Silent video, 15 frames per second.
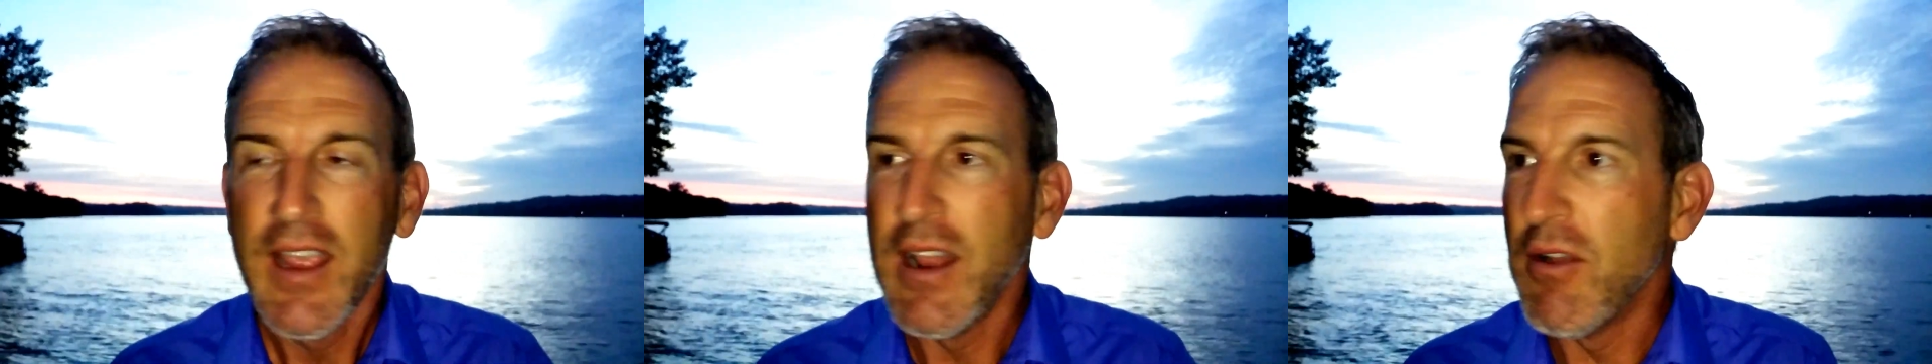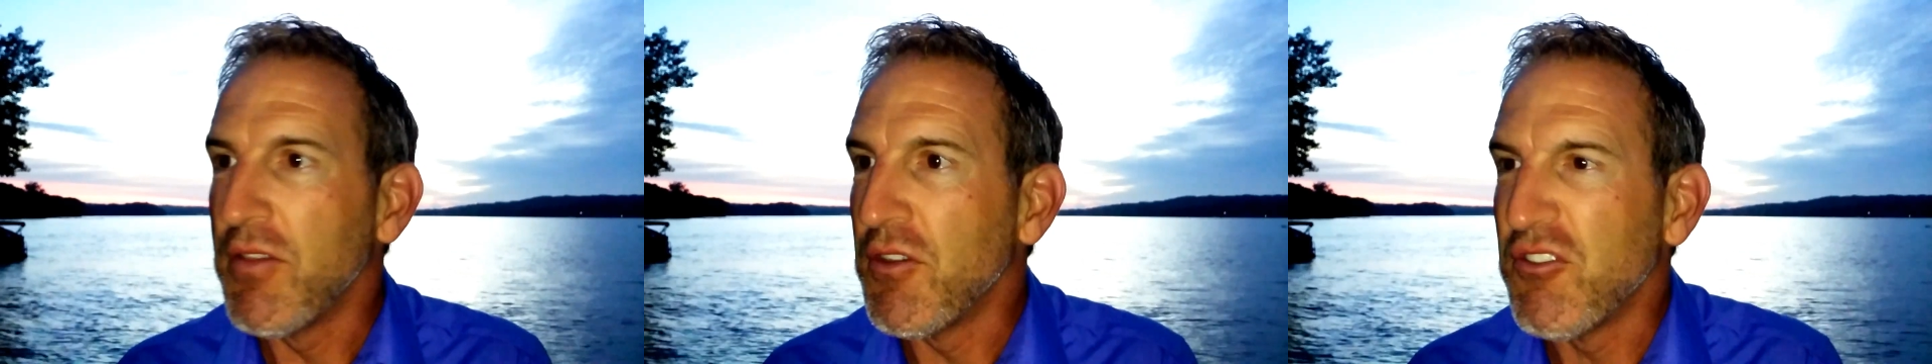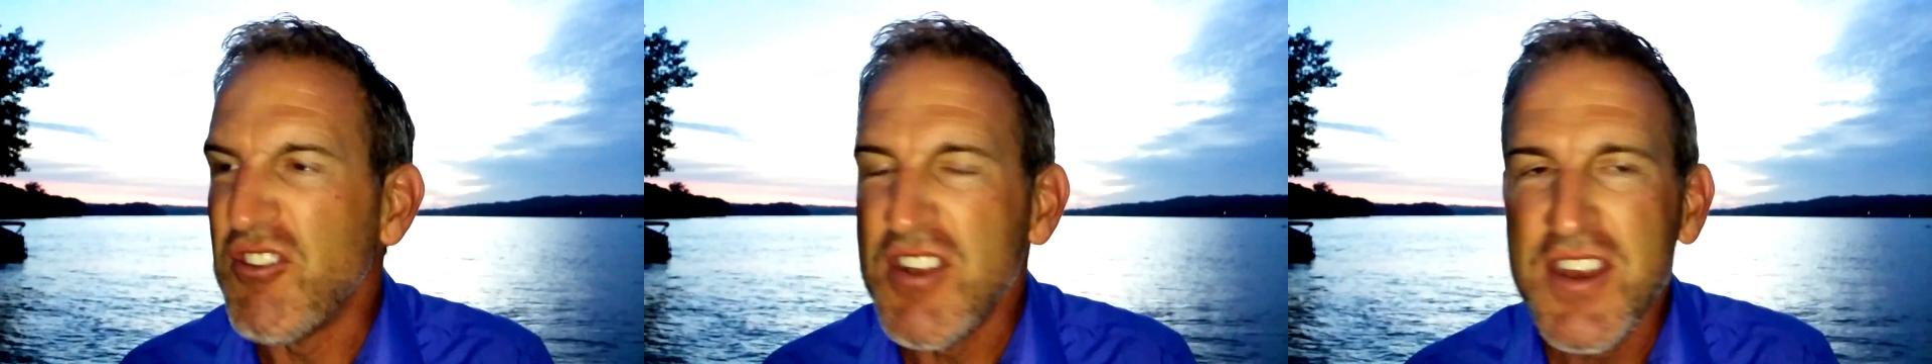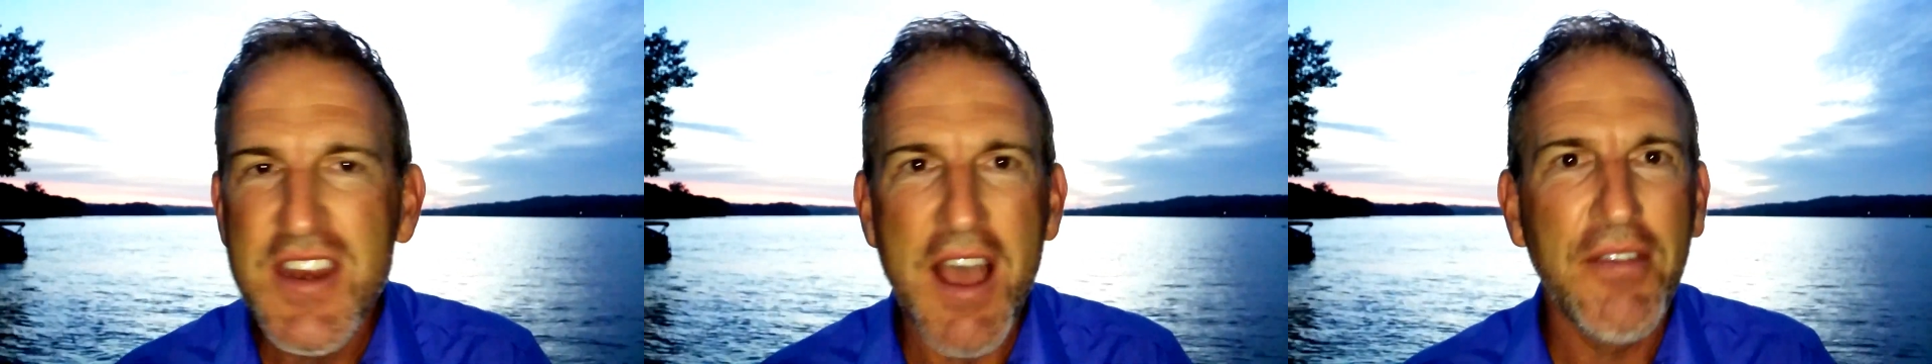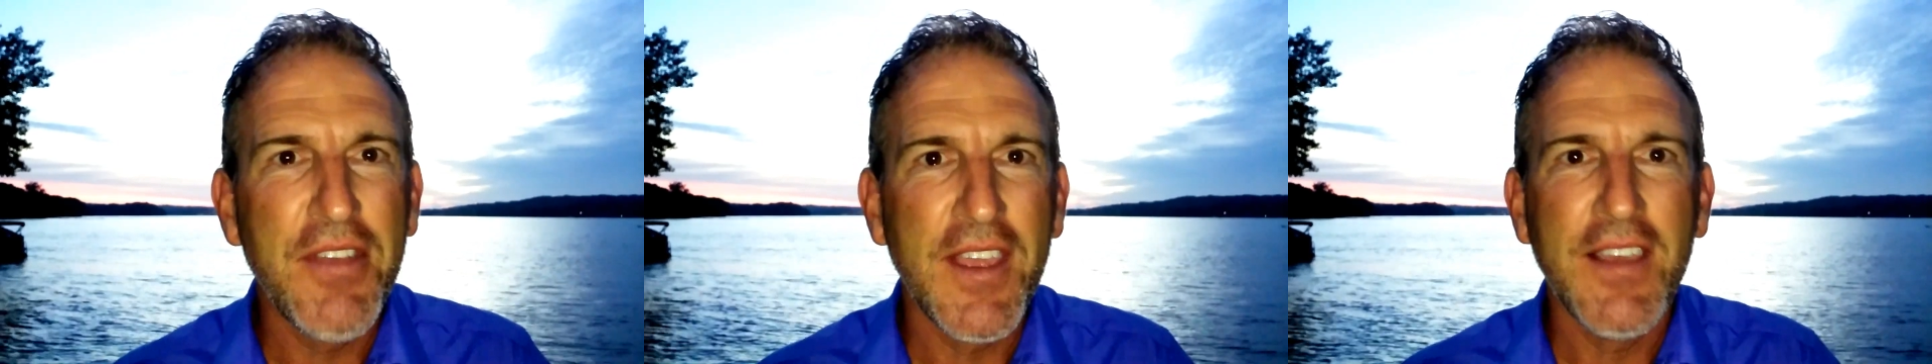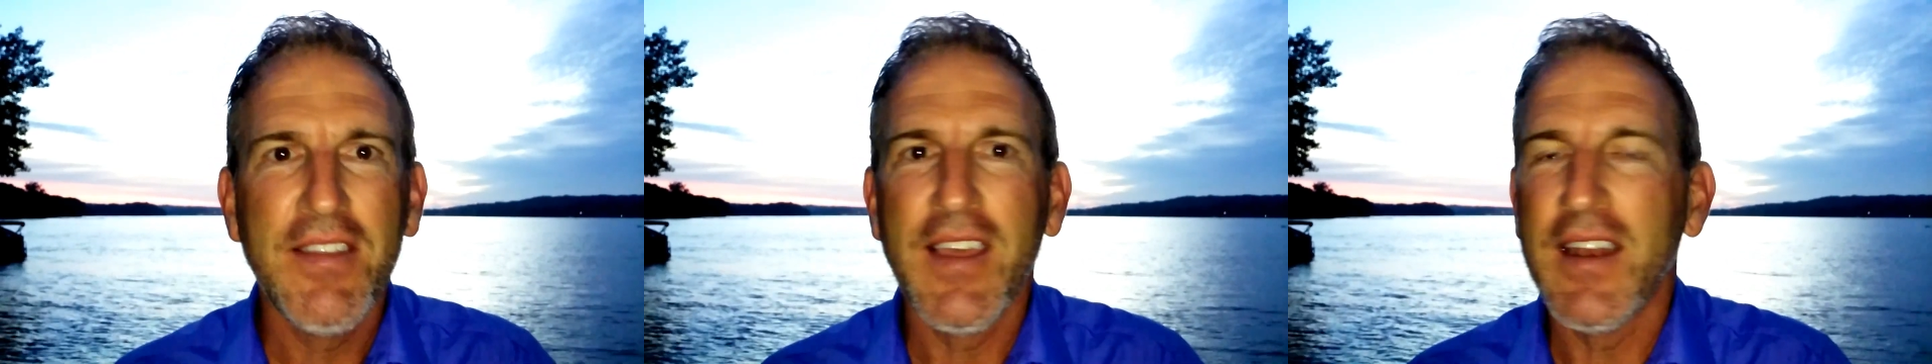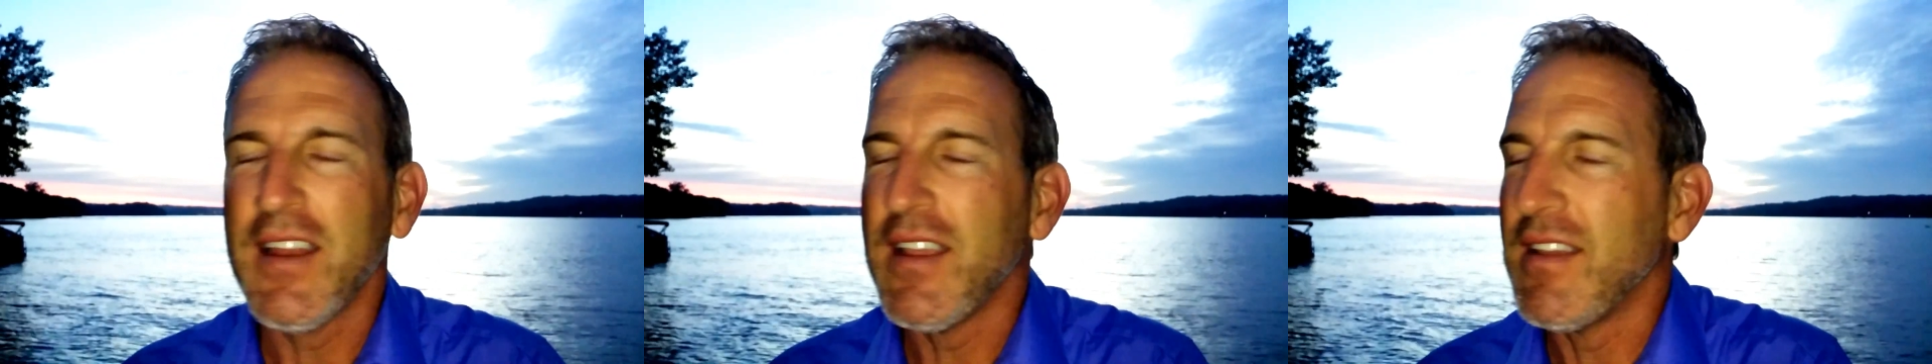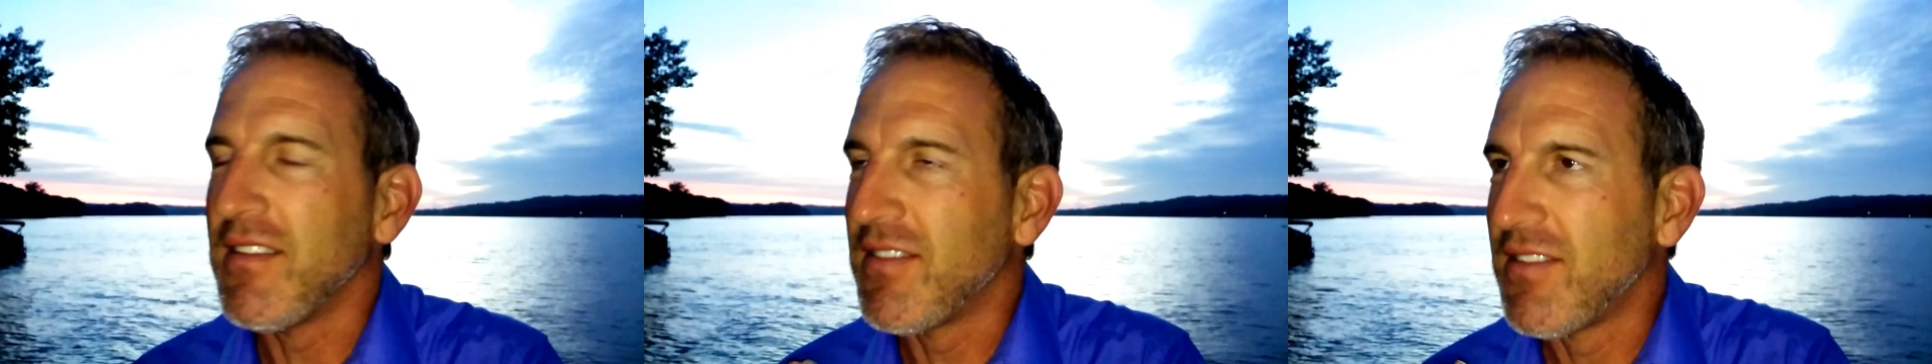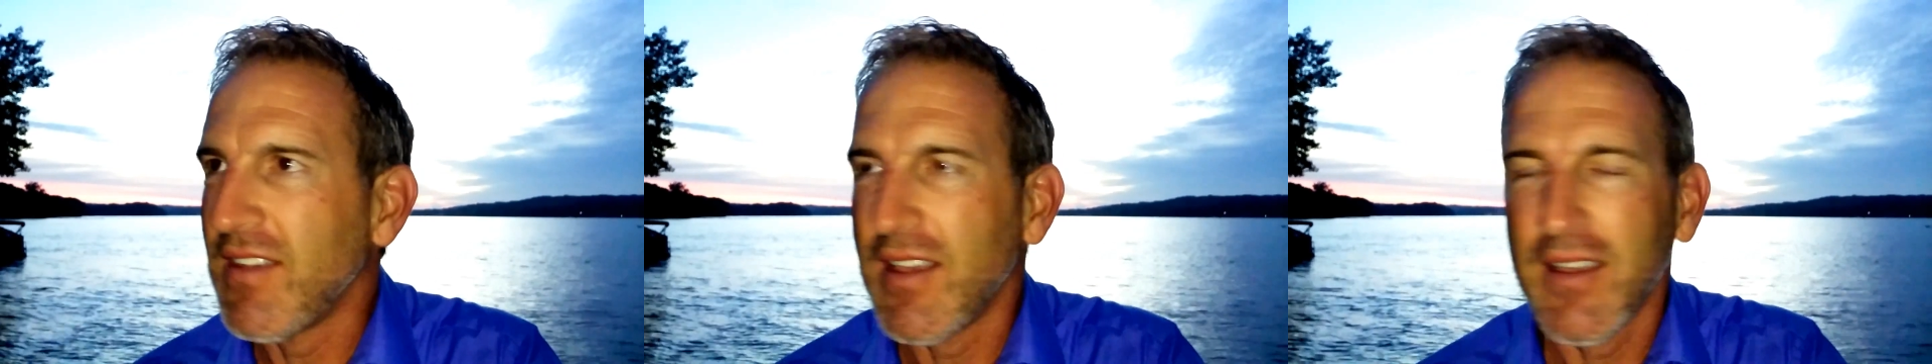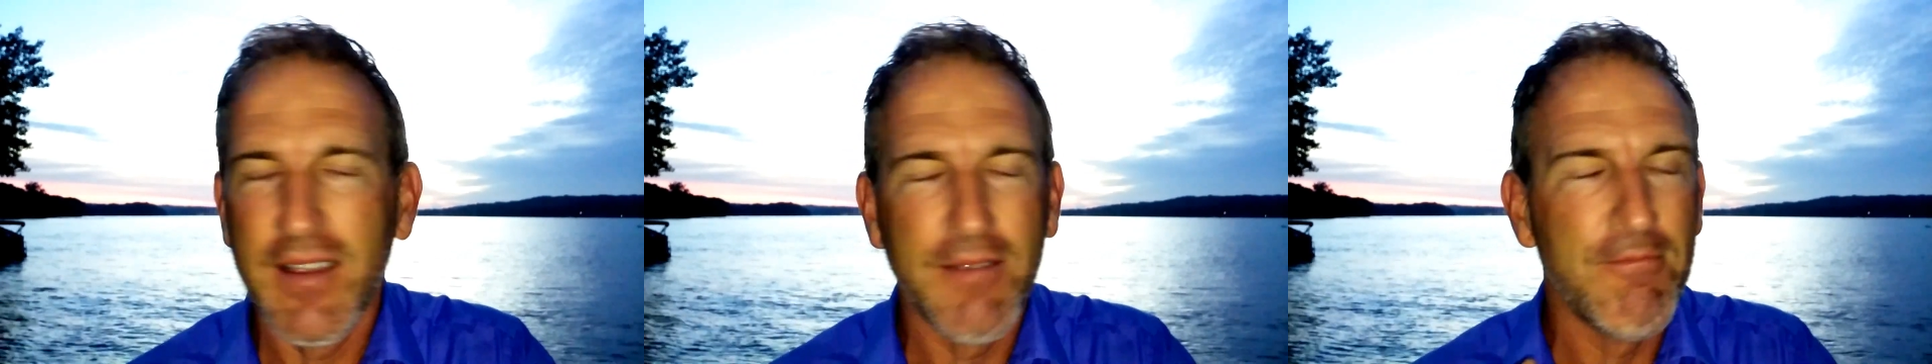You know, there's nothing that is